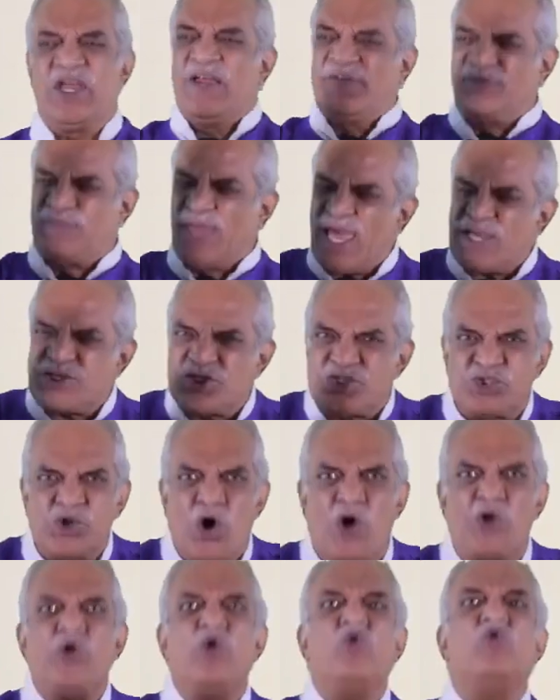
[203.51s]
Their
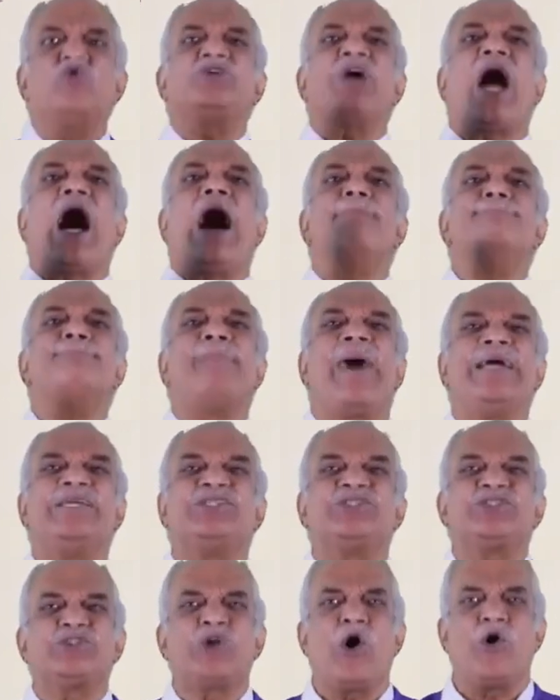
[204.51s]
sorrows are my
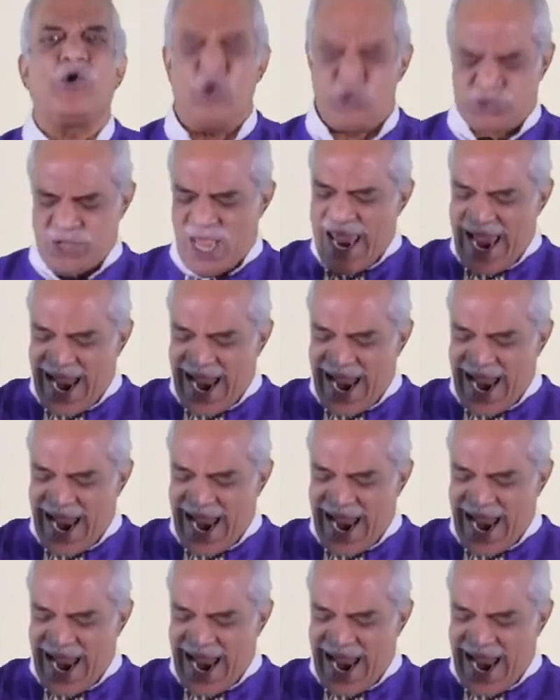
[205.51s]
sorrows.